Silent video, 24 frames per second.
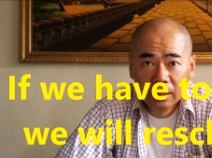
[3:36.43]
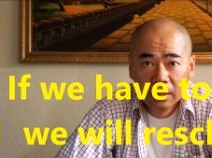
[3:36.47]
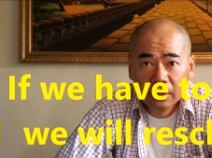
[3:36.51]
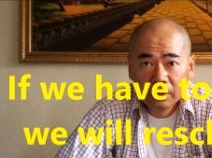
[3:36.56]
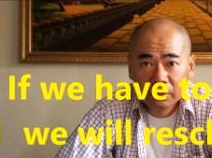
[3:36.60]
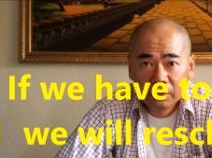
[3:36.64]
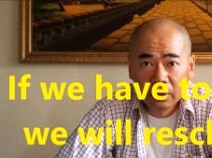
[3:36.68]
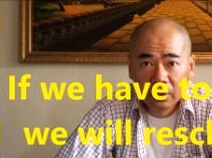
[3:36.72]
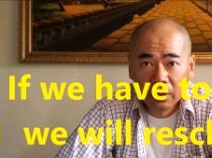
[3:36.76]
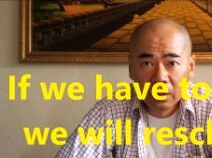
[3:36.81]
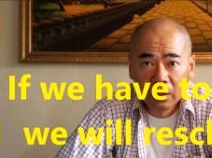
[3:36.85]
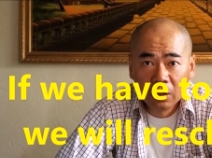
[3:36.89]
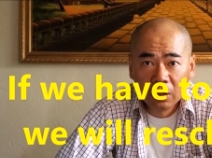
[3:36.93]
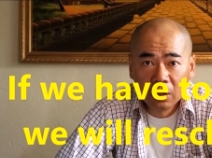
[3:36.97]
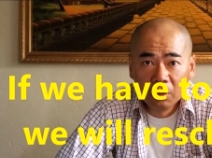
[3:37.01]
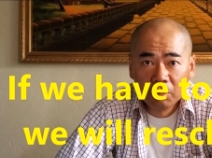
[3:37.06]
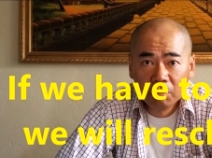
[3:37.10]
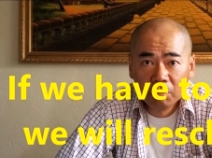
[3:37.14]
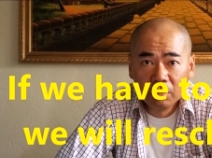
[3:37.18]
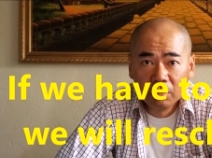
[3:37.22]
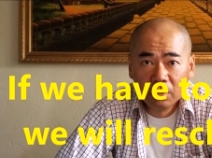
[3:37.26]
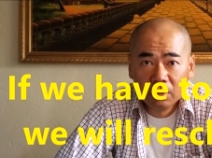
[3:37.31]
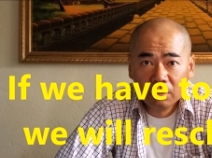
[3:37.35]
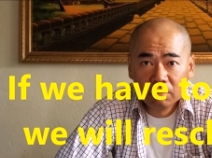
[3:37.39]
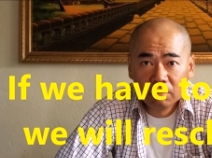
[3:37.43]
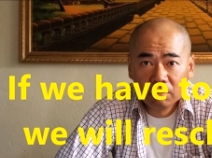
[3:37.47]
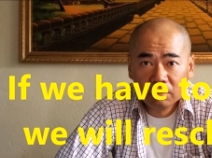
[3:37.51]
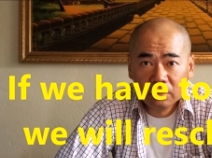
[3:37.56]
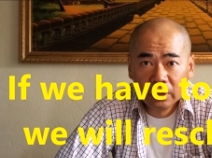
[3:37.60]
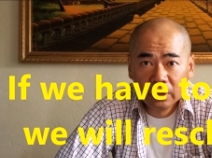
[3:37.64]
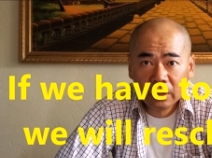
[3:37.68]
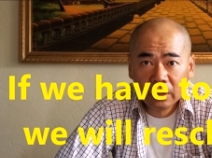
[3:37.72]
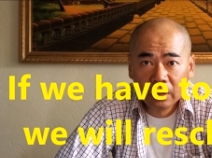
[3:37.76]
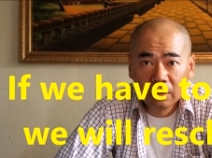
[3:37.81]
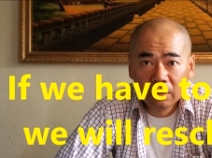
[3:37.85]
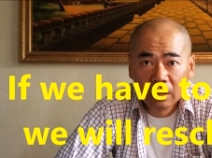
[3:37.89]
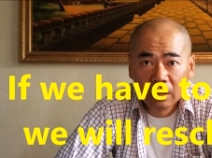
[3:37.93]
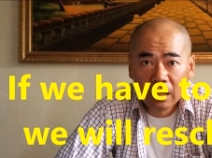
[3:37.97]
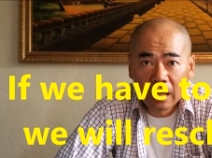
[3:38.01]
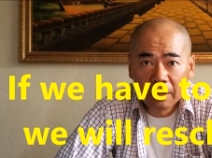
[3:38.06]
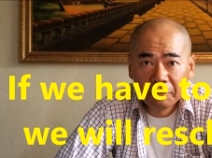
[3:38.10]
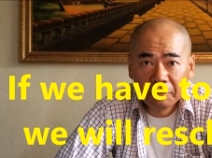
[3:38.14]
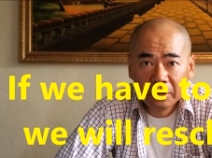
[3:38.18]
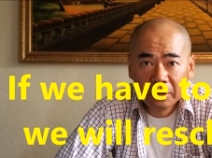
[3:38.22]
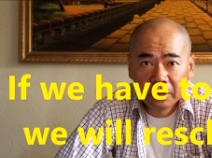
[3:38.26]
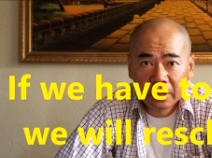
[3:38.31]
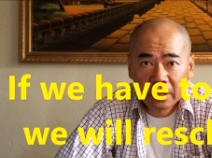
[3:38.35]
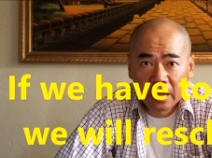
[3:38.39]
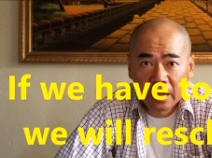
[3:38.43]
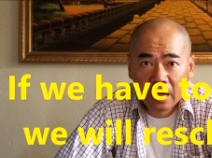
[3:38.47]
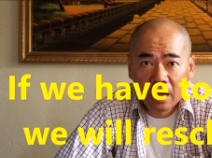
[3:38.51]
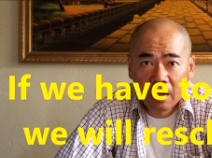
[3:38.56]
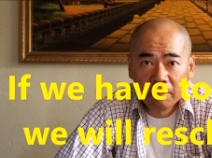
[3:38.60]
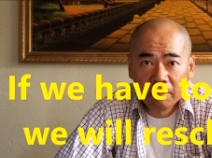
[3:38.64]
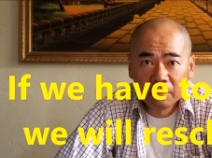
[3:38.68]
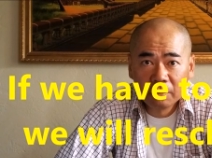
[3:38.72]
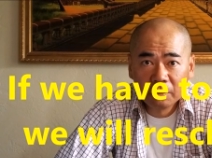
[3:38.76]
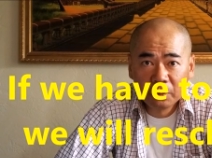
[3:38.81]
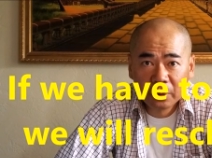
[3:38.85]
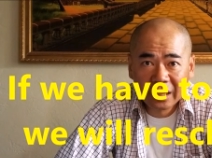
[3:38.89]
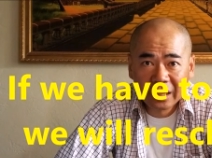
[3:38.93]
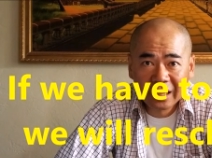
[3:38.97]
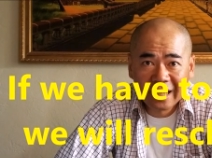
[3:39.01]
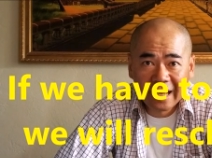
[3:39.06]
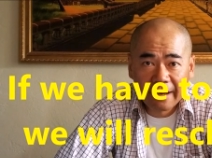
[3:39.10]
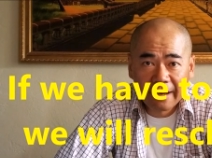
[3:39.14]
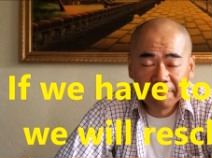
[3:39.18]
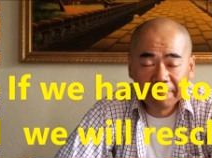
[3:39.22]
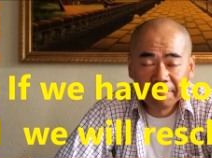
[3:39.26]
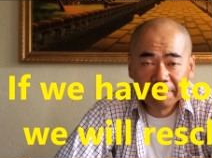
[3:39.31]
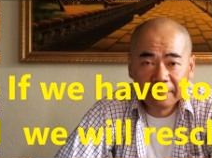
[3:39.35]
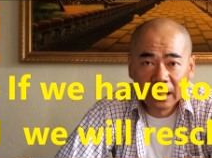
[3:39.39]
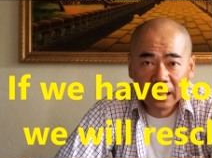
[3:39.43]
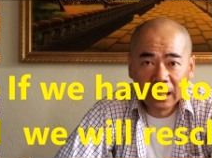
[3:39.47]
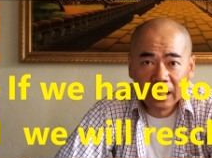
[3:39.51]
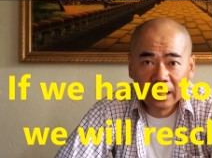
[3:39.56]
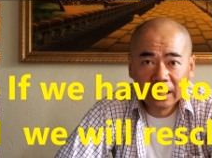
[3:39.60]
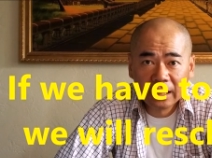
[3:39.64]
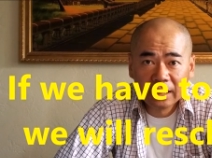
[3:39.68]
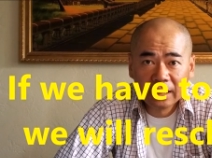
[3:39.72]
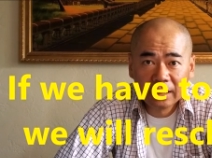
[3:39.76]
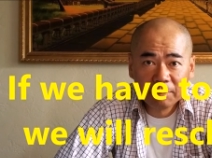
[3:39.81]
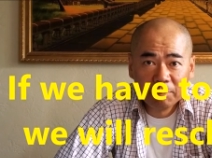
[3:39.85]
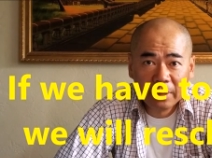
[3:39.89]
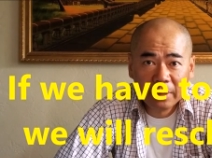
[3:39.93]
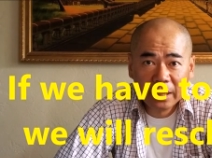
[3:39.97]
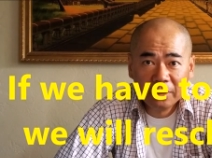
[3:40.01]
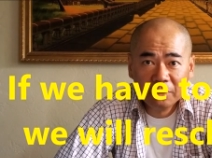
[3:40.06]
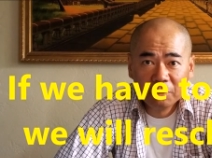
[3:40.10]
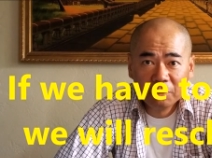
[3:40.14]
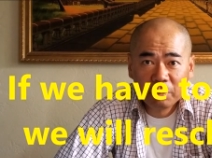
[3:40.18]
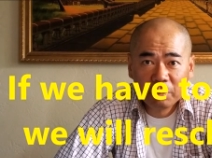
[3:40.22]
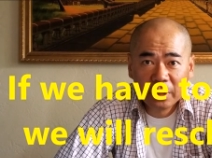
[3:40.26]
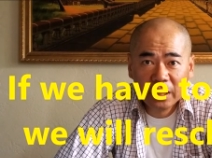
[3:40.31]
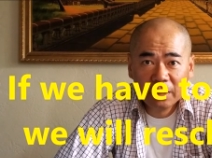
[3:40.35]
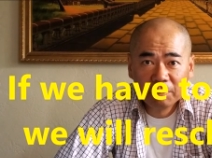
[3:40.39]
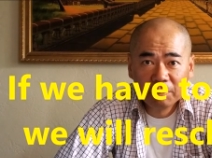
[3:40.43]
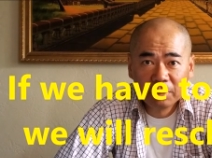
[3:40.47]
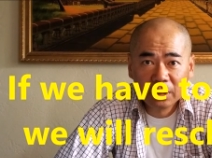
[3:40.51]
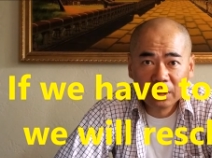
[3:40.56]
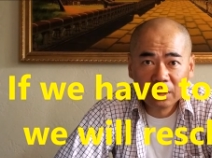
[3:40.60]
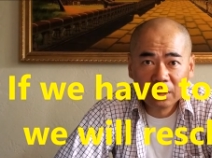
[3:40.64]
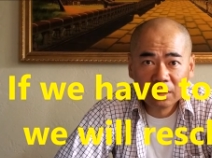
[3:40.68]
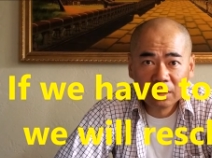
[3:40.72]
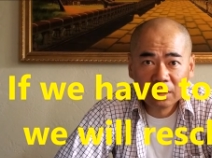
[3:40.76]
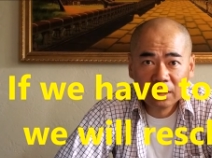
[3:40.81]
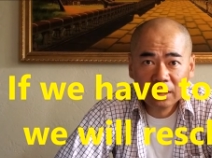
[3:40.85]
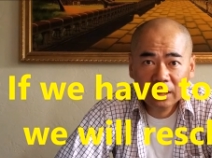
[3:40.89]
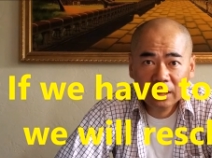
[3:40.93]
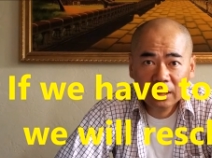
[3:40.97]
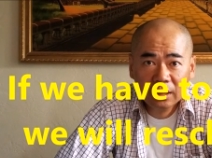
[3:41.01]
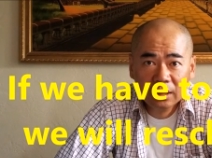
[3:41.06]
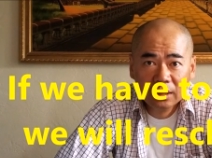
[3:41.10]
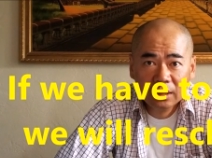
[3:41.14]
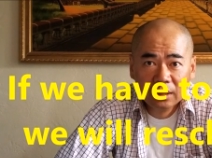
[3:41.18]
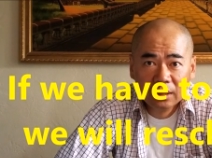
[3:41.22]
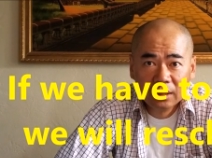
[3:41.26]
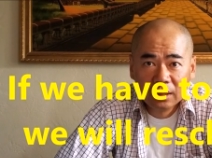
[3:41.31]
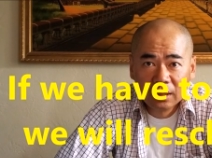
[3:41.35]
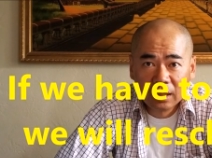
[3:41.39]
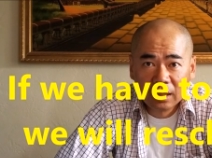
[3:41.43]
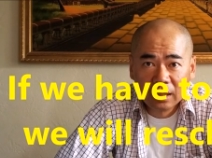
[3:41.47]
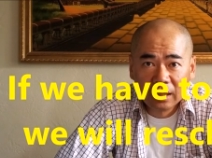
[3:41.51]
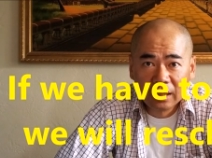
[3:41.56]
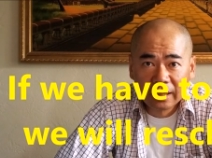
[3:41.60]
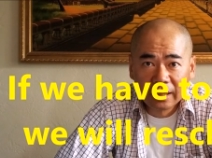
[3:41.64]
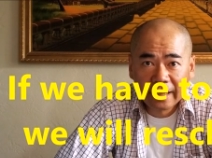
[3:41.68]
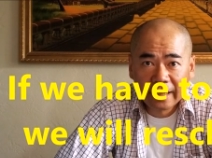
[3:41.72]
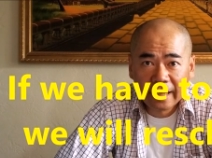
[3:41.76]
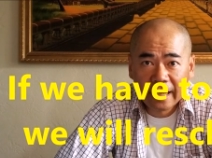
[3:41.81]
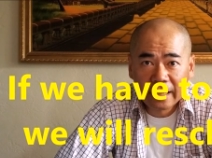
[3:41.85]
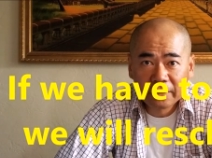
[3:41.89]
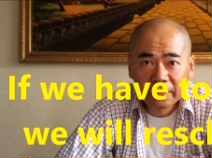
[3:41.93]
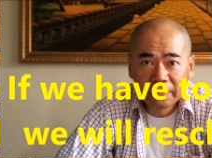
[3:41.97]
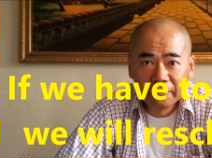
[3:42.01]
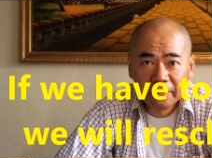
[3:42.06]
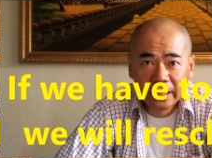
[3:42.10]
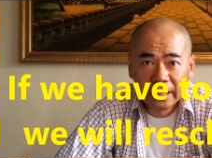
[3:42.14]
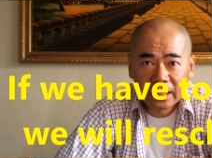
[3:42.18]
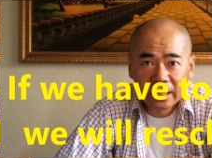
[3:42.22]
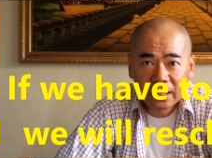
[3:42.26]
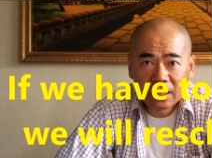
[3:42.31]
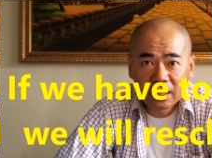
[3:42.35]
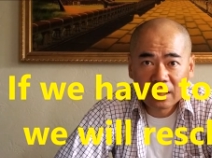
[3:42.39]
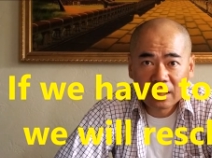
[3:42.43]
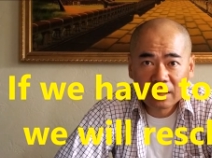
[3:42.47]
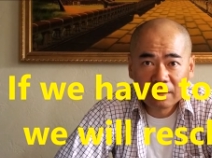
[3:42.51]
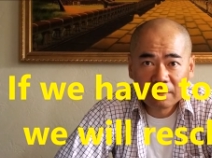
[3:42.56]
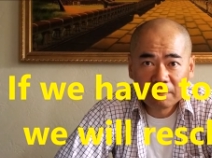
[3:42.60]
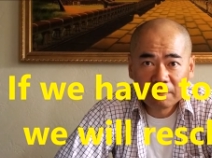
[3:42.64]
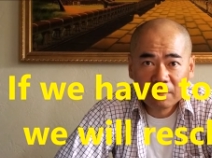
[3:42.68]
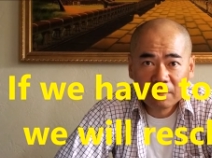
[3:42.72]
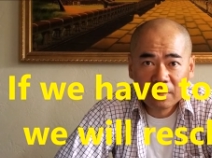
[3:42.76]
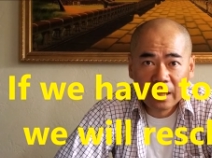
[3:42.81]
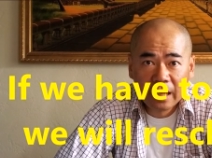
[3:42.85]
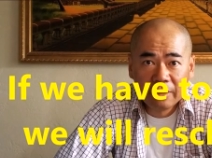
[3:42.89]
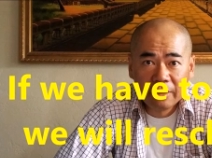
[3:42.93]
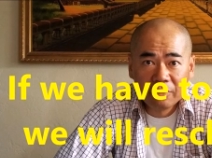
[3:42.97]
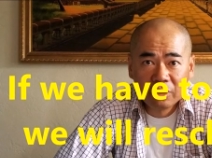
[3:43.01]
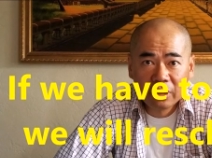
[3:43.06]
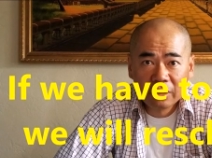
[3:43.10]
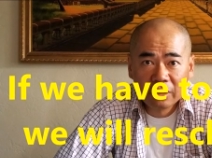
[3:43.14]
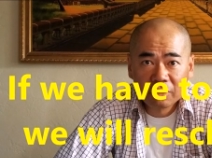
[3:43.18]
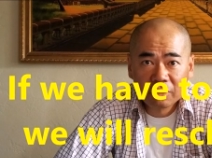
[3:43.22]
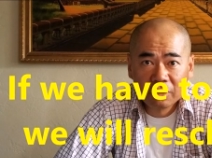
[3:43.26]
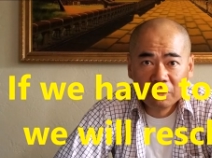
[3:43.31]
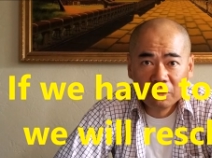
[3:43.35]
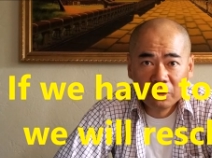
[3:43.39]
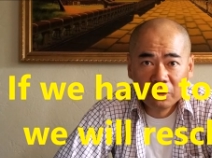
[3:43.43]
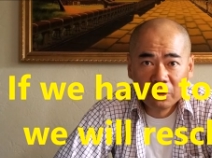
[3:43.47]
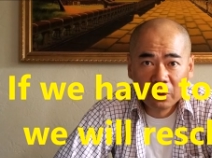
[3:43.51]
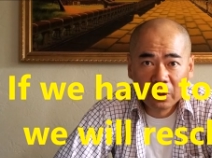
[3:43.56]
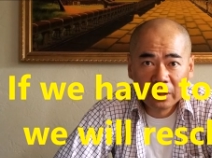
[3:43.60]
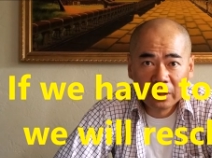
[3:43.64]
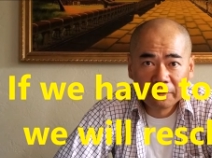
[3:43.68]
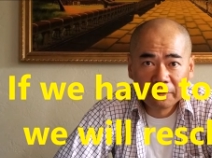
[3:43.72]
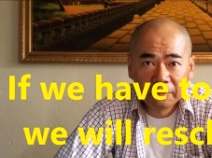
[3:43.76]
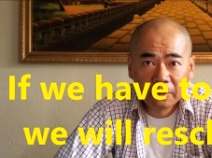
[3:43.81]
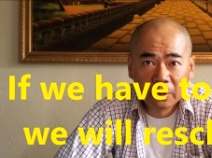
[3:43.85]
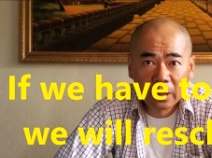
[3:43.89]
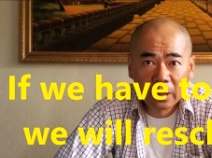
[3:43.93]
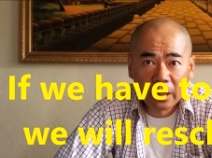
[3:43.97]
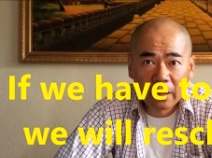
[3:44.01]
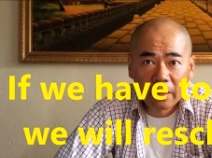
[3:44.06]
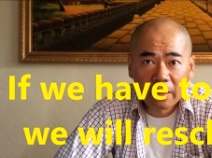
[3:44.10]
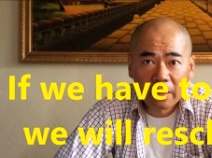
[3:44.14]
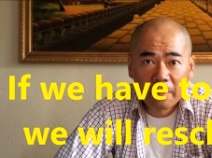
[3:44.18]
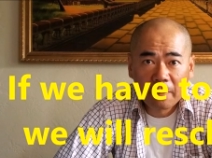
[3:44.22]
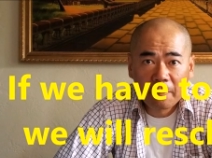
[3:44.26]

So I hope, you know, a lot of you come. We're going to have fun, meet new people, uh, catch fish, and just enjoy the 4th.